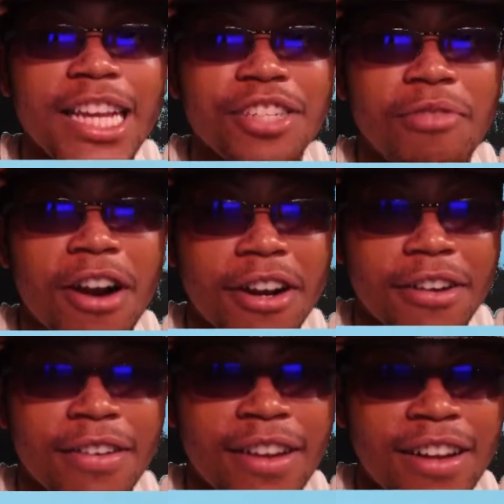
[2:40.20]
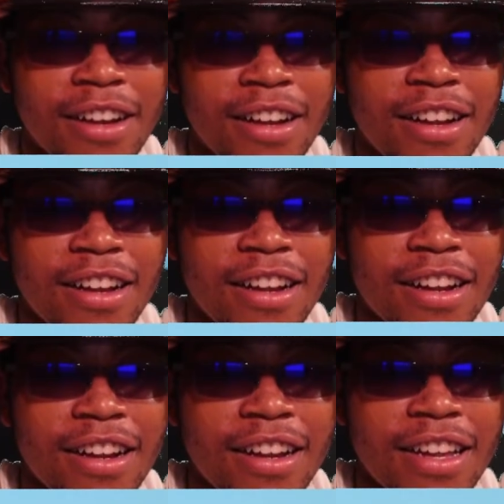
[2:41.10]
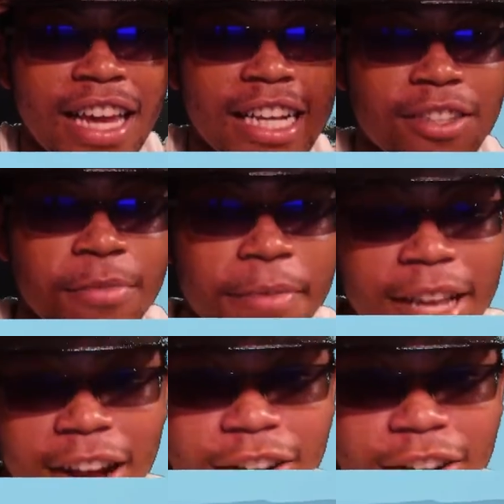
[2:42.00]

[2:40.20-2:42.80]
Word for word: but he swerved. Yeah, that Super Bee